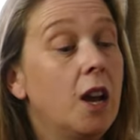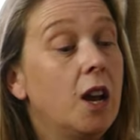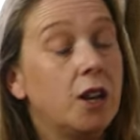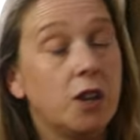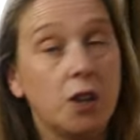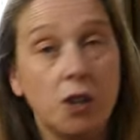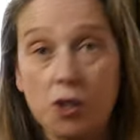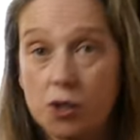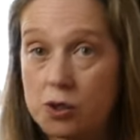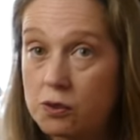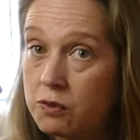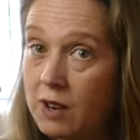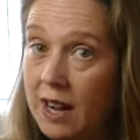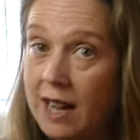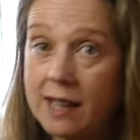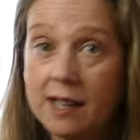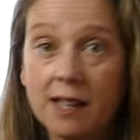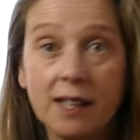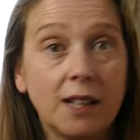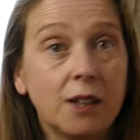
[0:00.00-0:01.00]
you're just
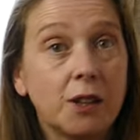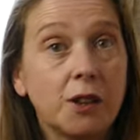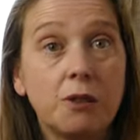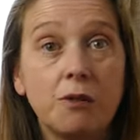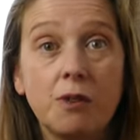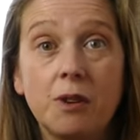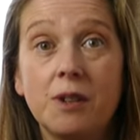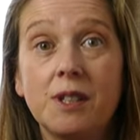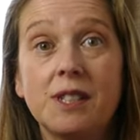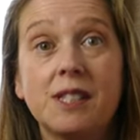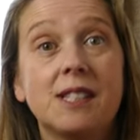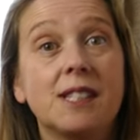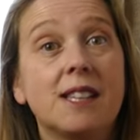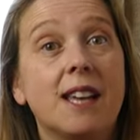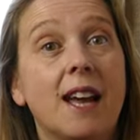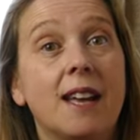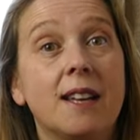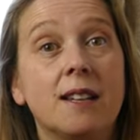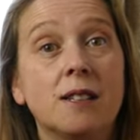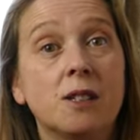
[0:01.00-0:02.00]
rattling through the
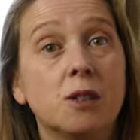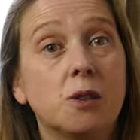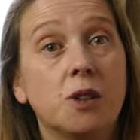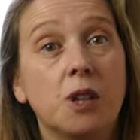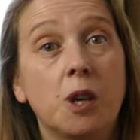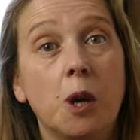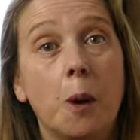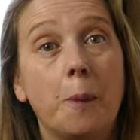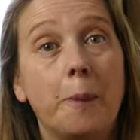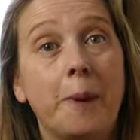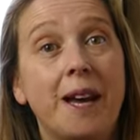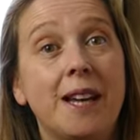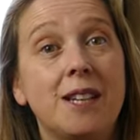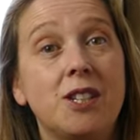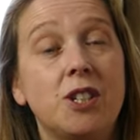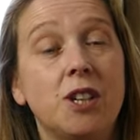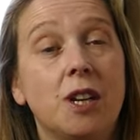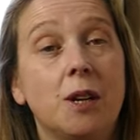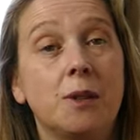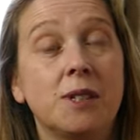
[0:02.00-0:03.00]
scales or the
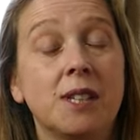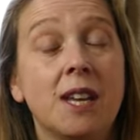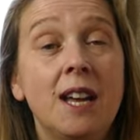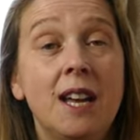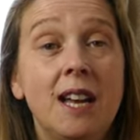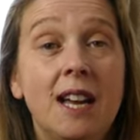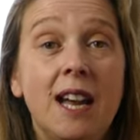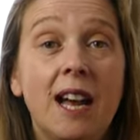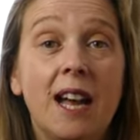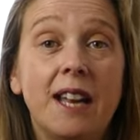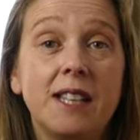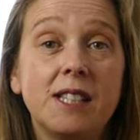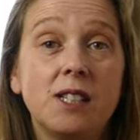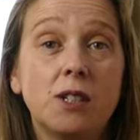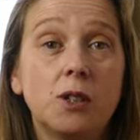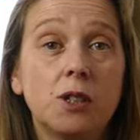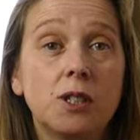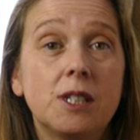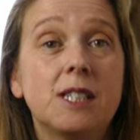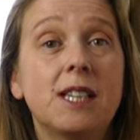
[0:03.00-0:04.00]
arpeggios, and it's a
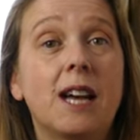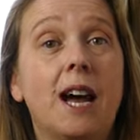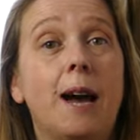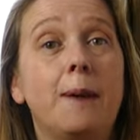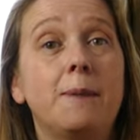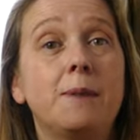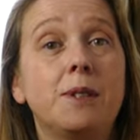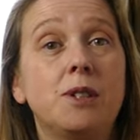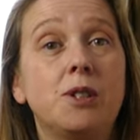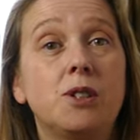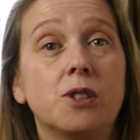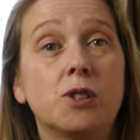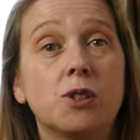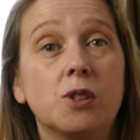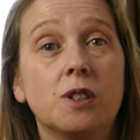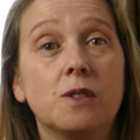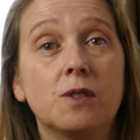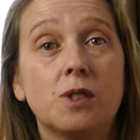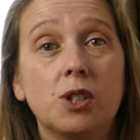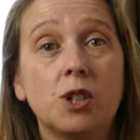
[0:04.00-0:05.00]
good time to just
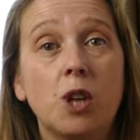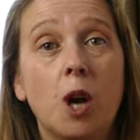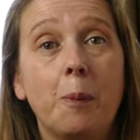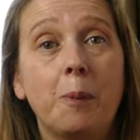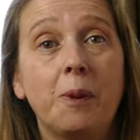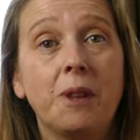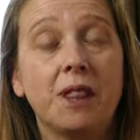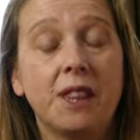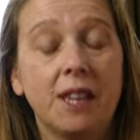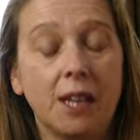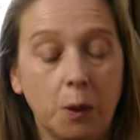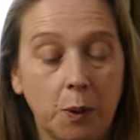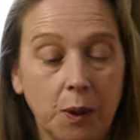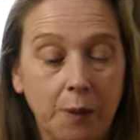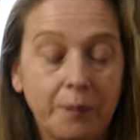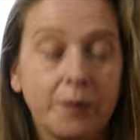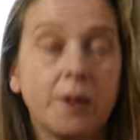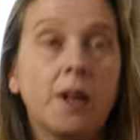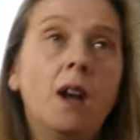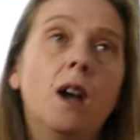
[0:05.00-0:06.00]
sort of stop and think,
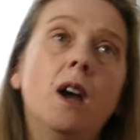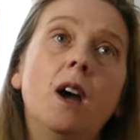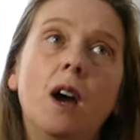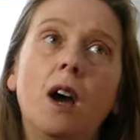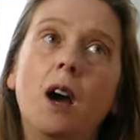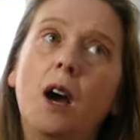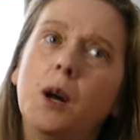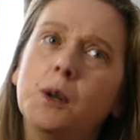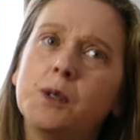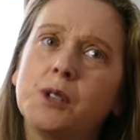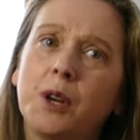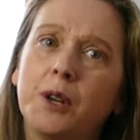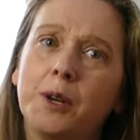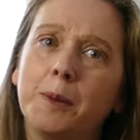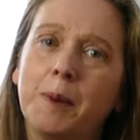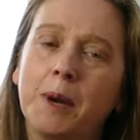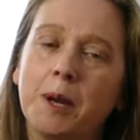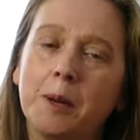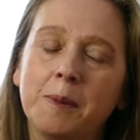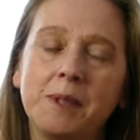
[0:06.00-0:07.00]
well, hold on a
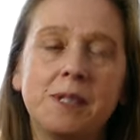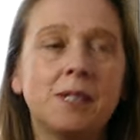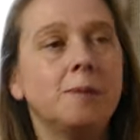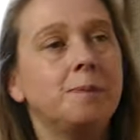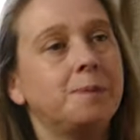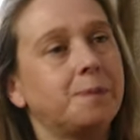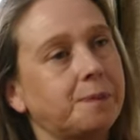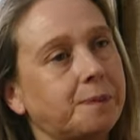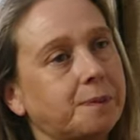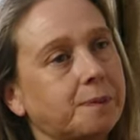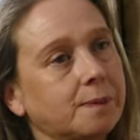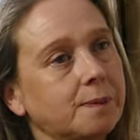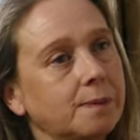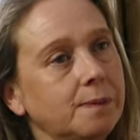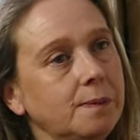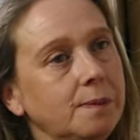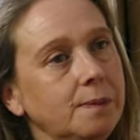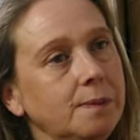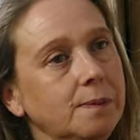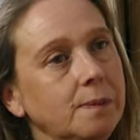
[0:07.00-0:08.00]
moment,
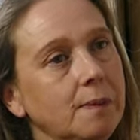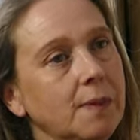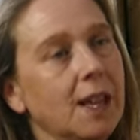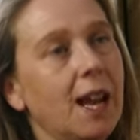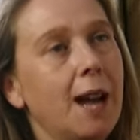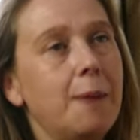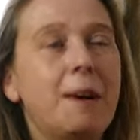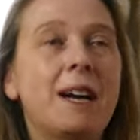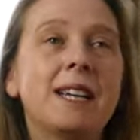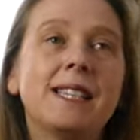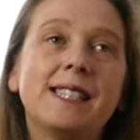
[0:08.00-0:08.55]
Am I